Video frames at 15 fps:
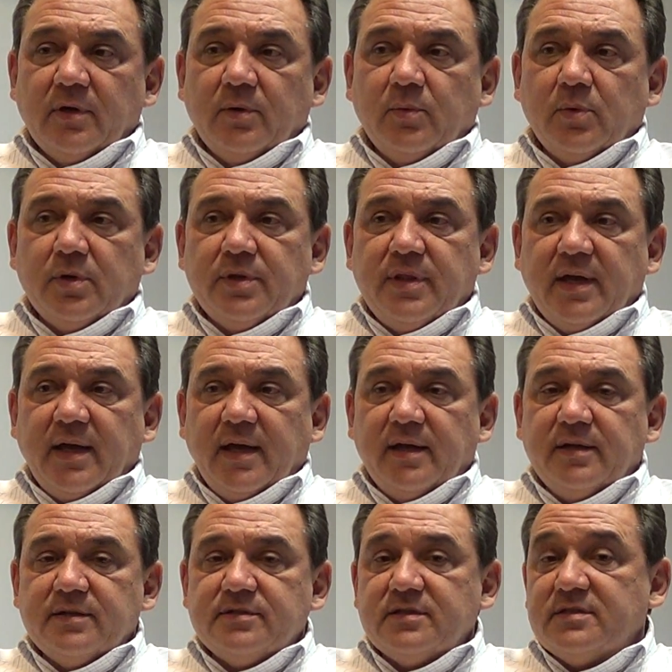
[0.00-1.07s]
Were
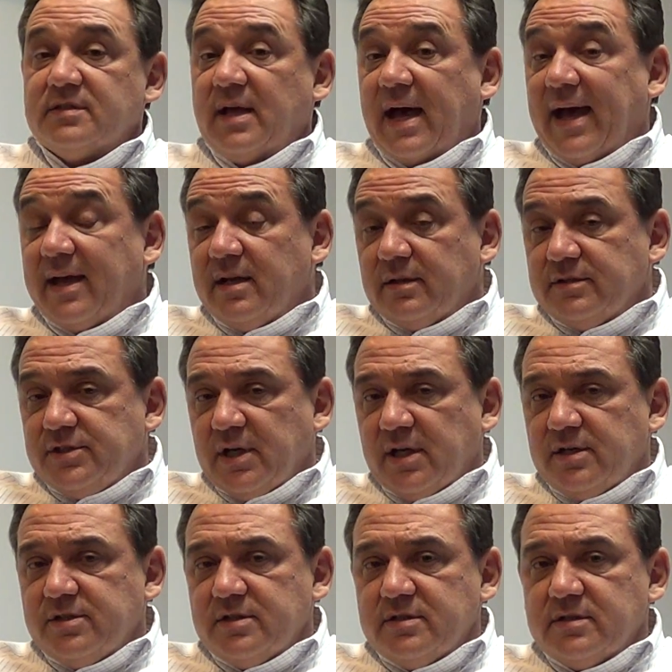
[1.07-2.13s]
they societal
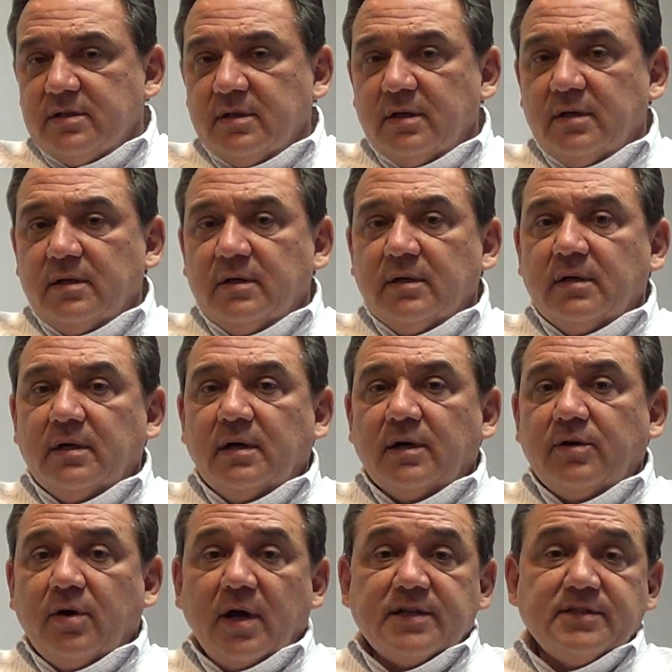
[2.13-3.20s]
changes
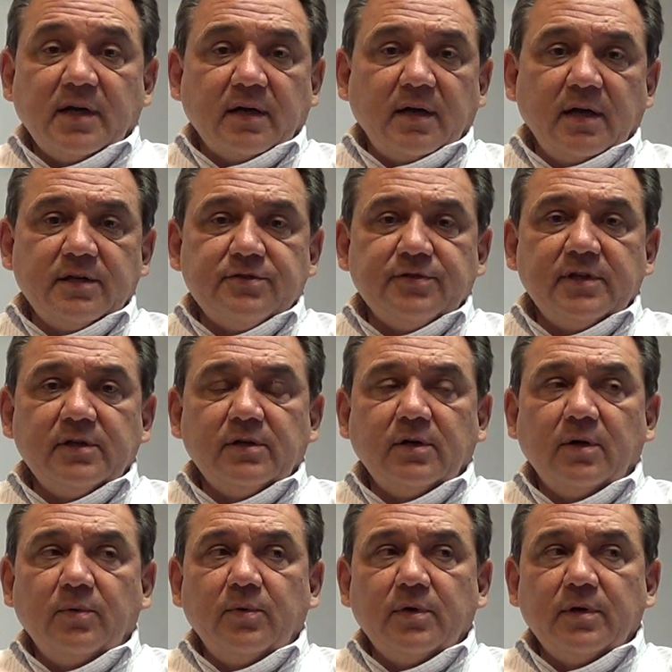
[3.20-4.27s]
across our country,
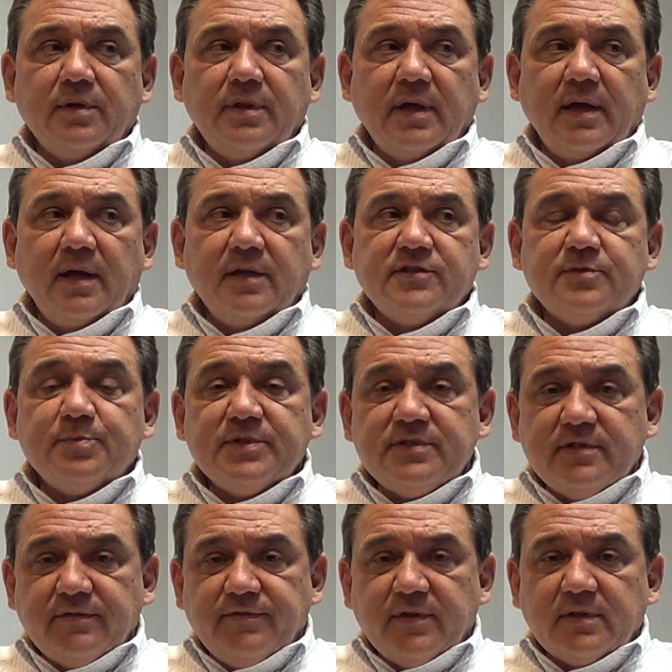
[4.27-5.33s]
or were they
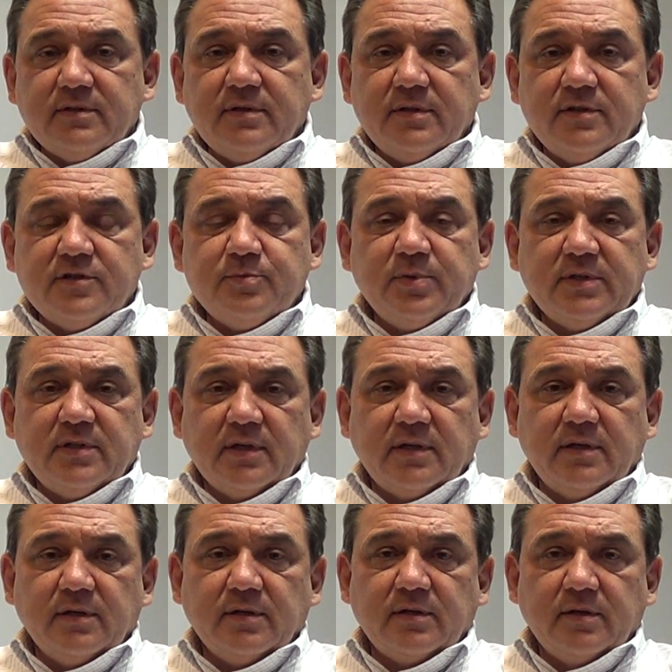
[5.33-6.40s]
specific to this
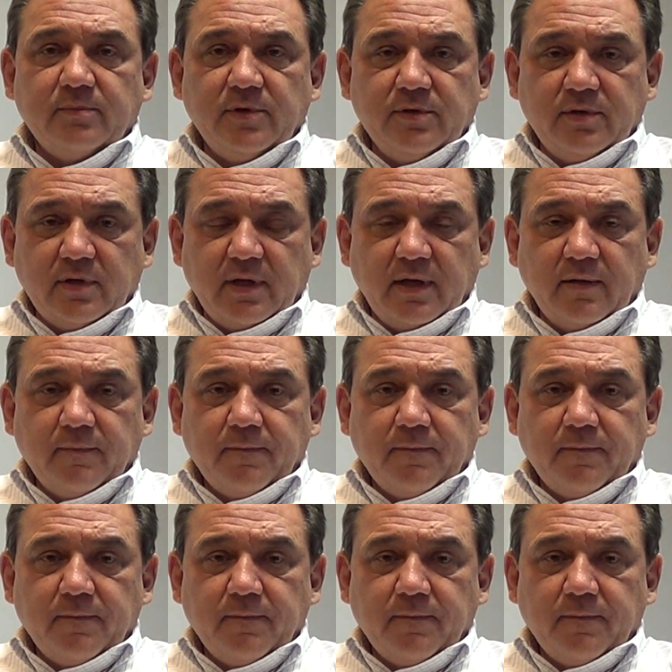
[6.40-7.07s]
particular community?